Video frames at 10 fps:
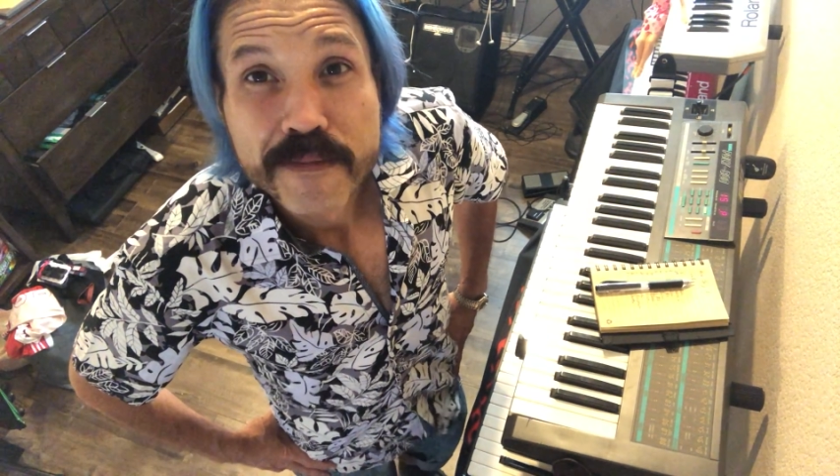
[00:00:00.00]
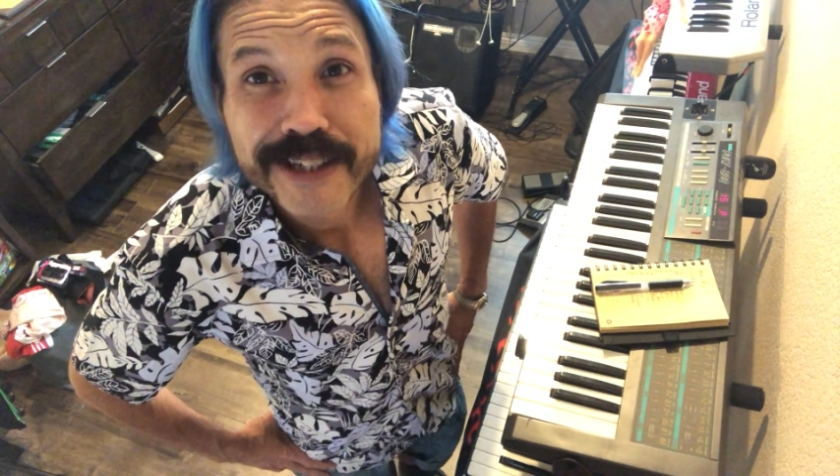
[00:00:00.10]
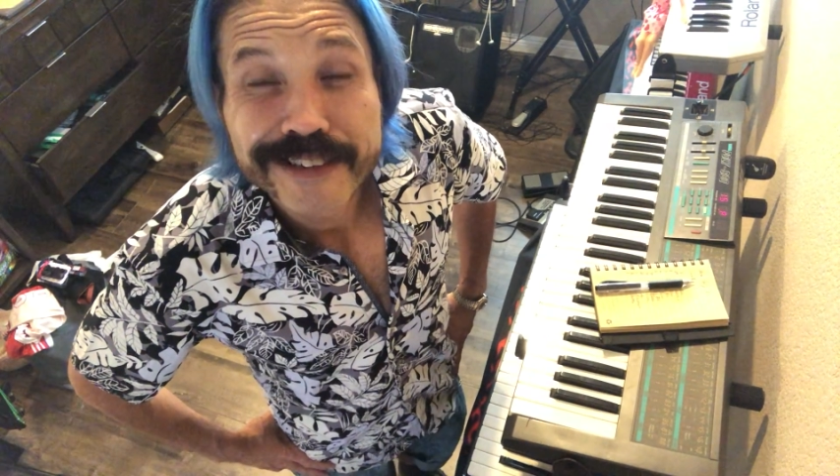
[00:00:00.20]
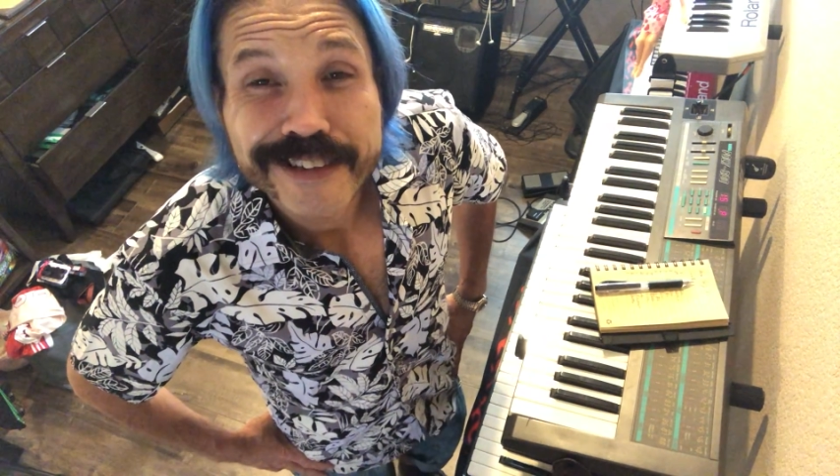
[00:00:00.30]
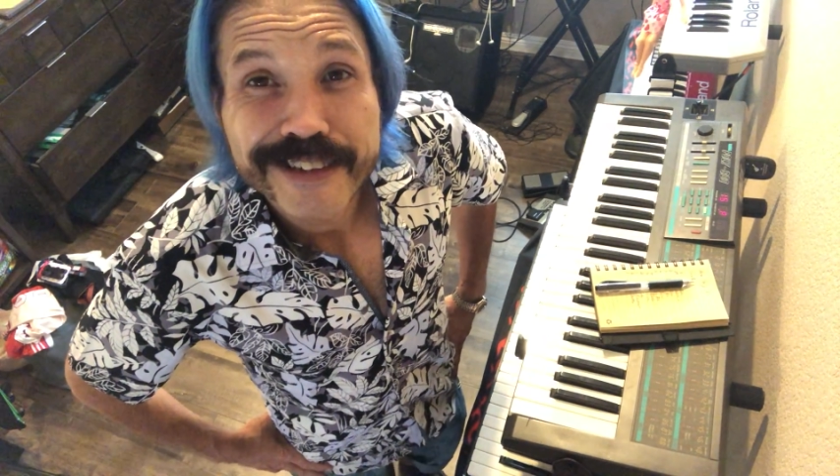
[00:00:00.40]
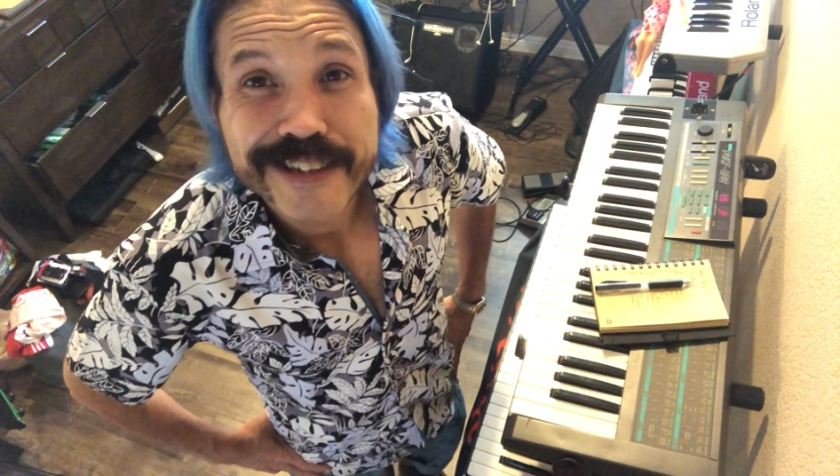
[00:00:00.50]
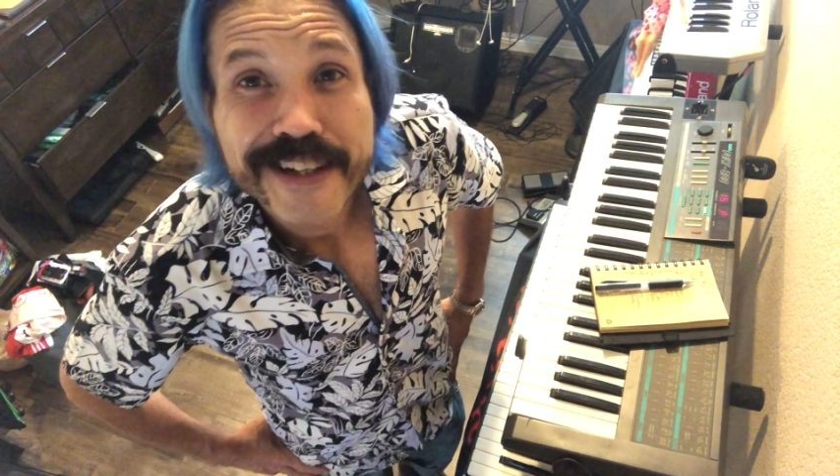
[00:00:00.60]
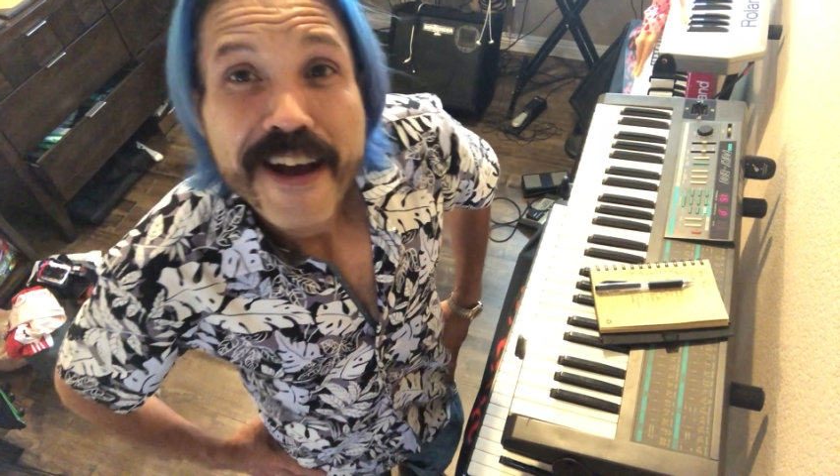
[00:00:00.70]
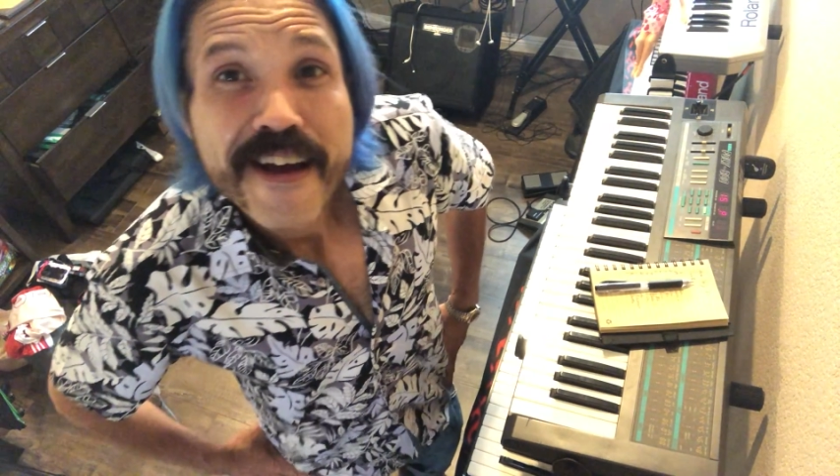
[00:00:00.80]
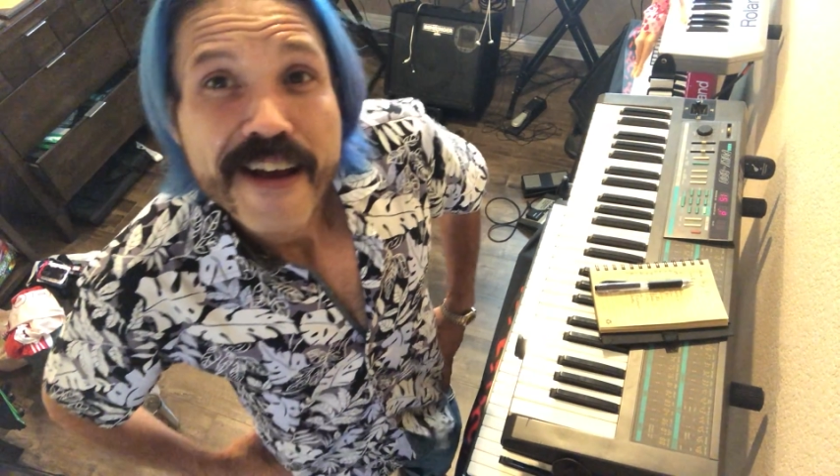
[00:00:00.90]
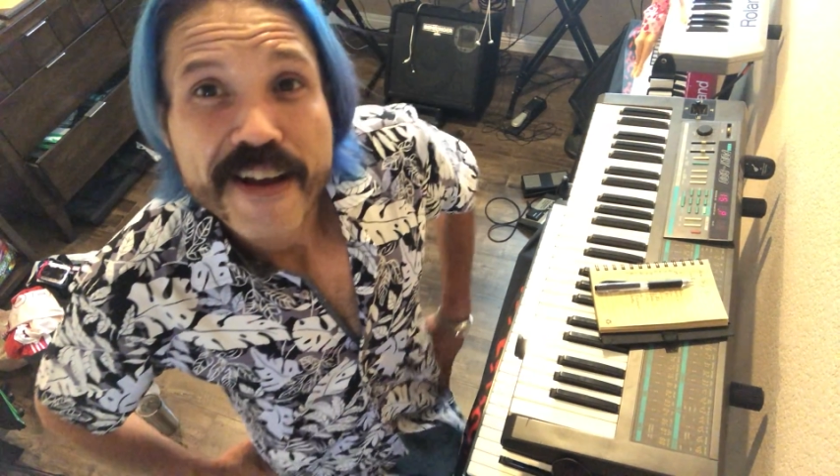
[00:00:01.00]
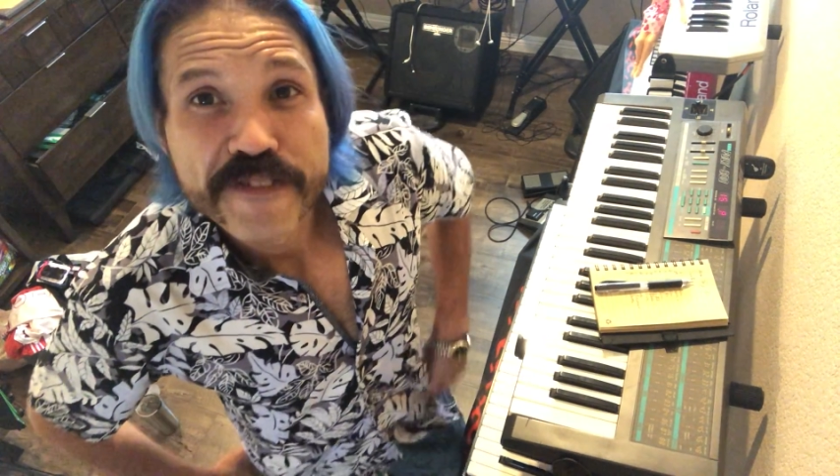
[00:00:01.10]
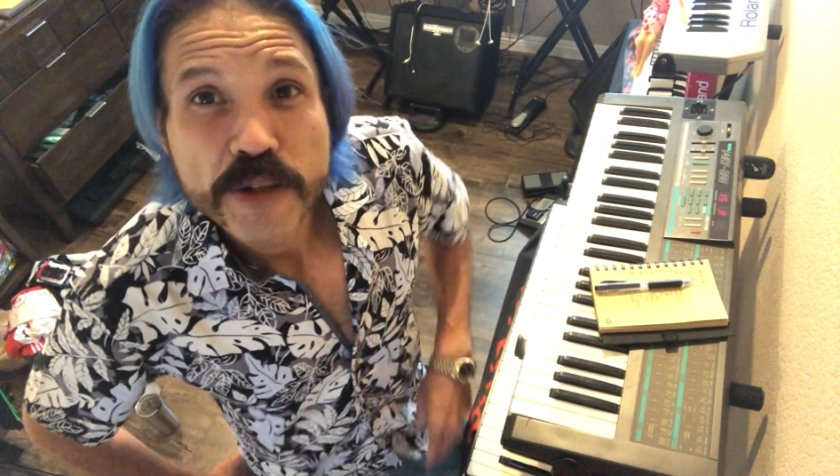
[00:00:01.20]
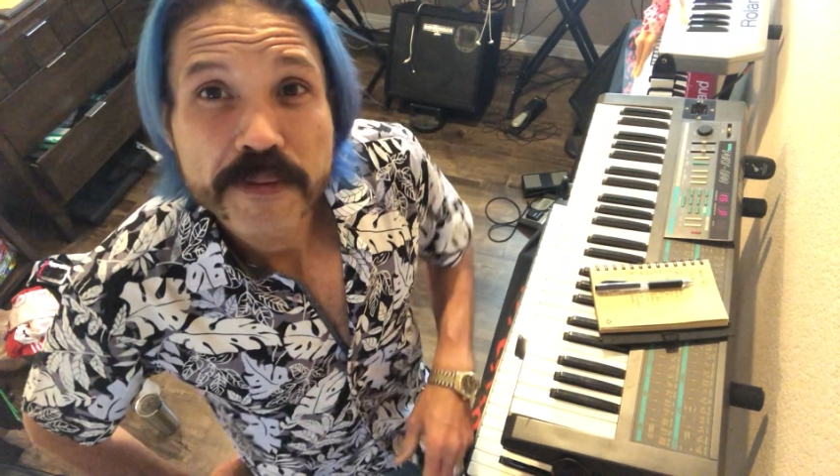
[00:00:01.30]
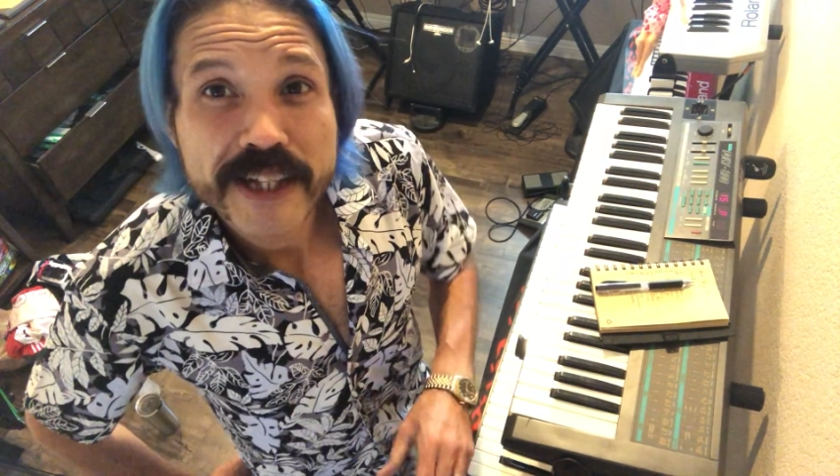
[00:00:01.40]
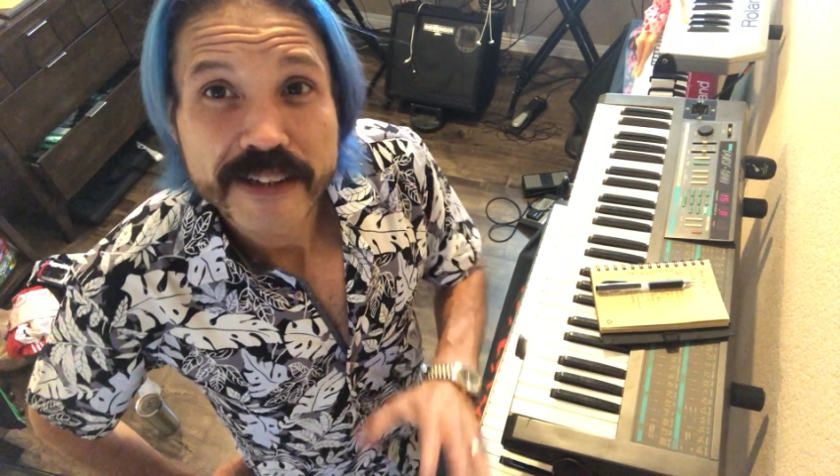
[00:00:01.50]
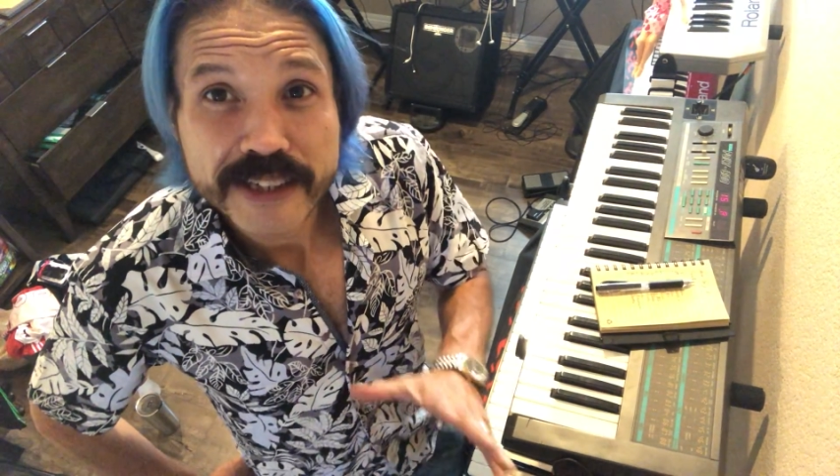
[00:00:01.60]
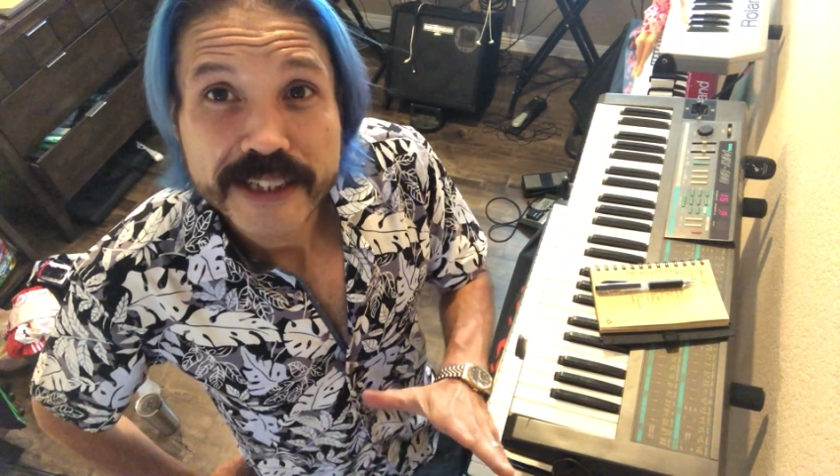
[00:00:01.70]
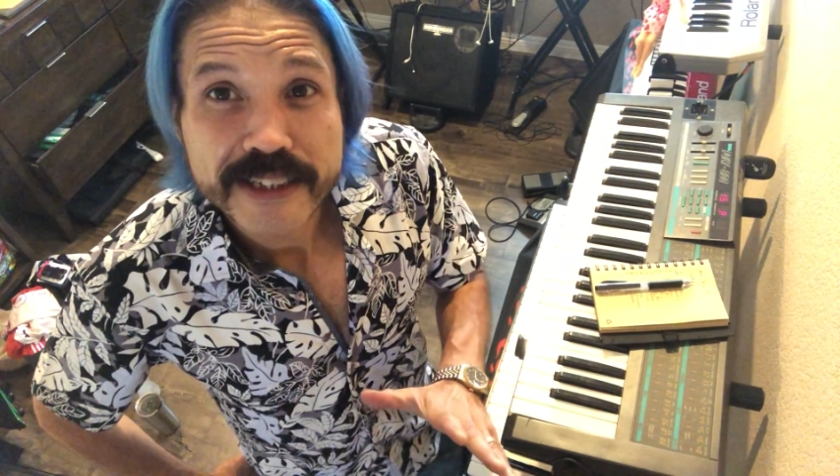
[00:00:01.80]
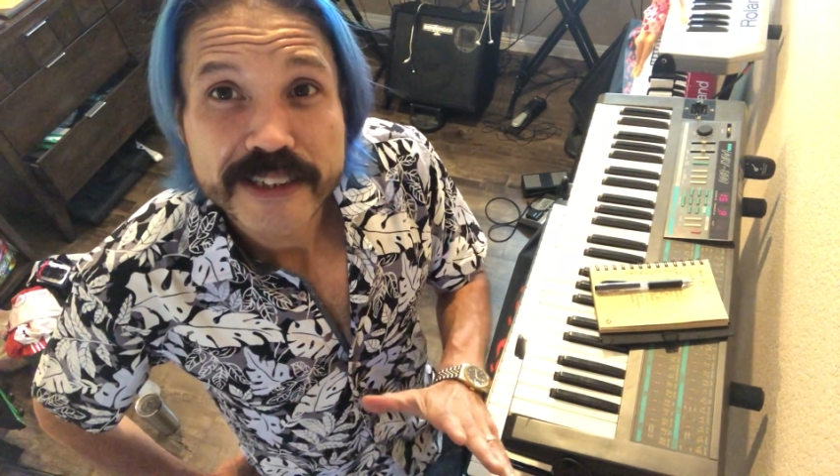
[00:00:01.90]
Basically, if you play
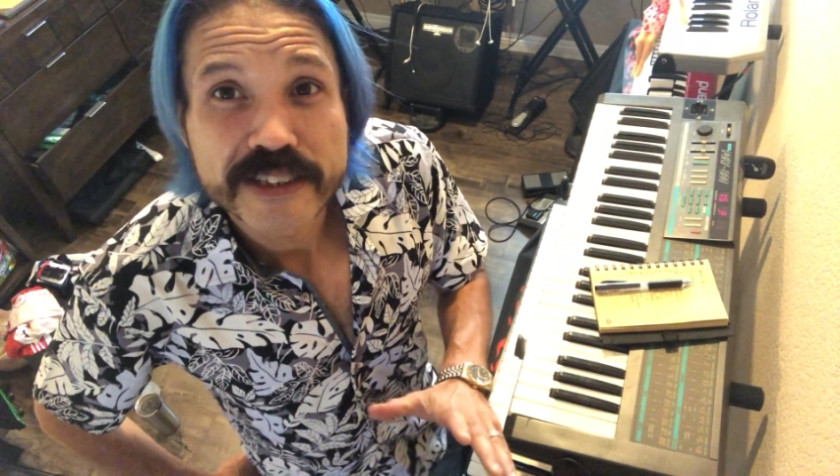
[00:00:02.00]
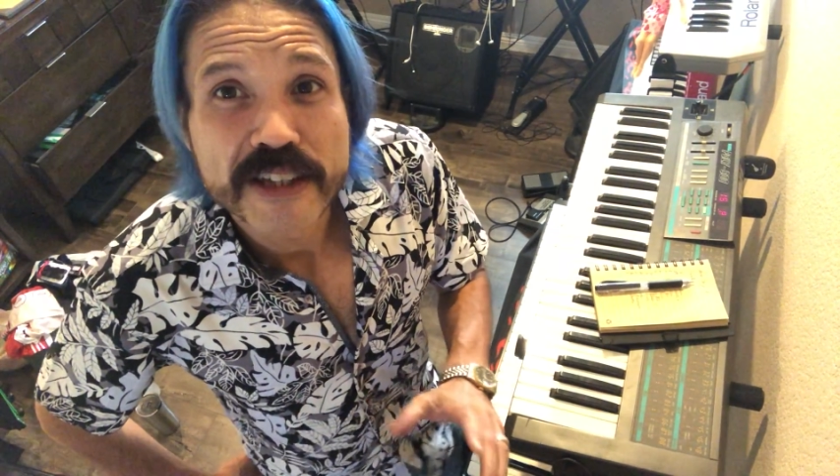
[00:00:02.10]
leads,